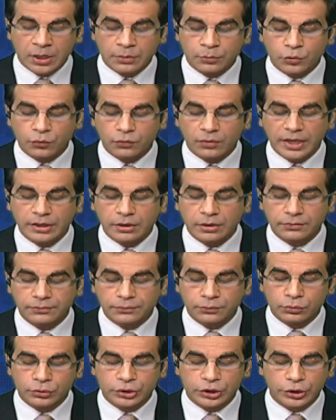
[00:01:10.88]
providing
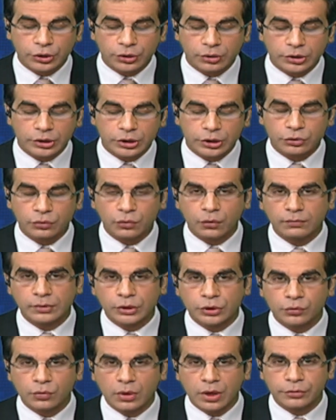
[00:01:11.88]
food security to over
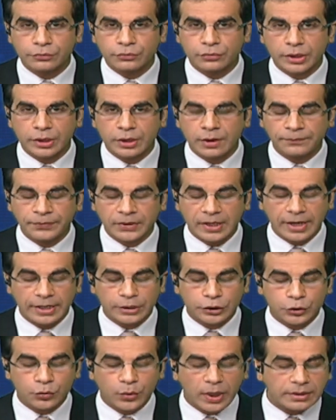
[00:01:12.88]

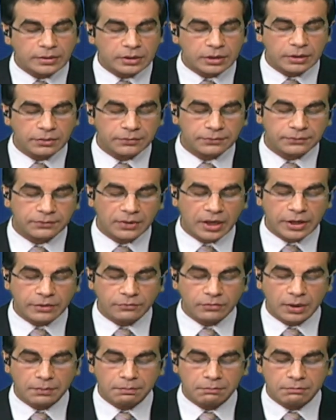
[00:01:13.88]

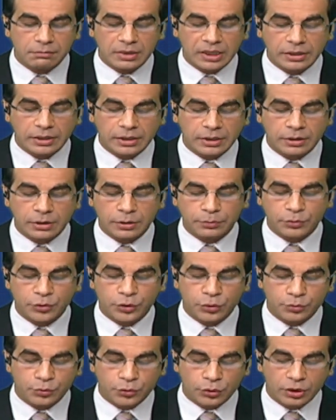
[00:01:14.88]
225 million
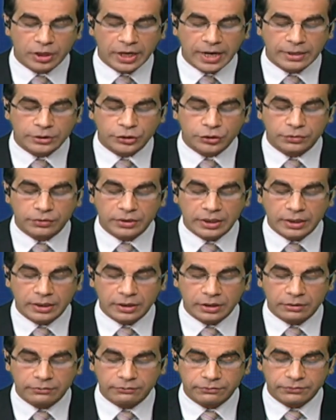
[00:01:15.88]
people. And to
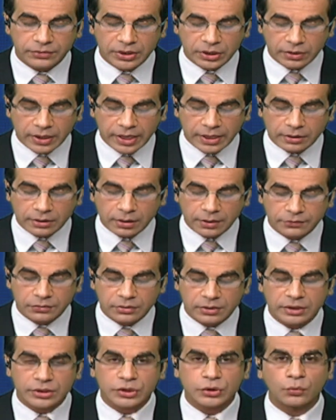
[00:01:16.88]
reinvigorate
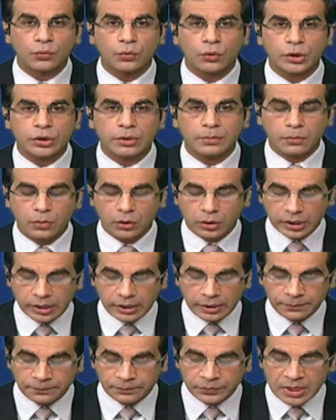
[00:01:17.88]
this water
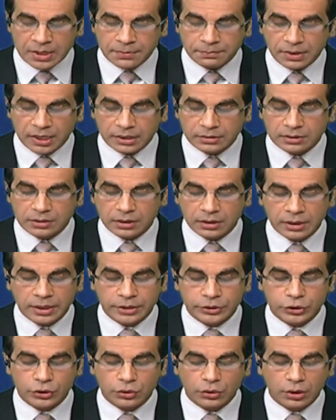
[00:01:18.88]
body, Pakistan
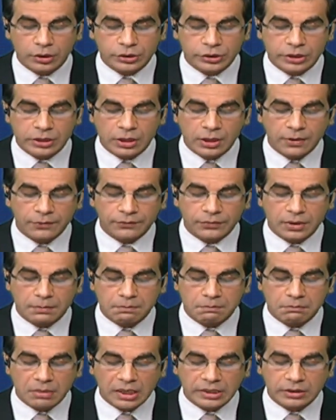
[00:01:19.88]
has launched the
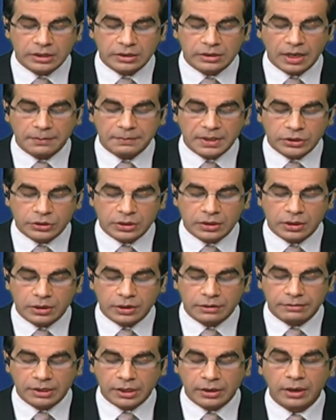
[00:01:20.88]
multi-dimensional
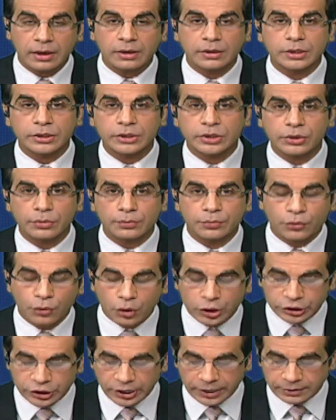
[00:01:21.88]
Living Indus
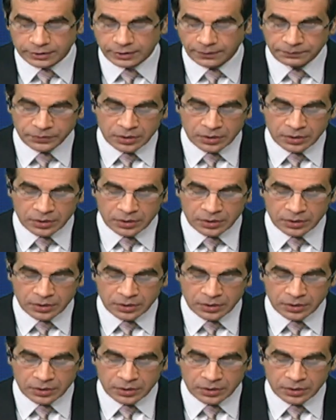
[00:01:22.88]
project.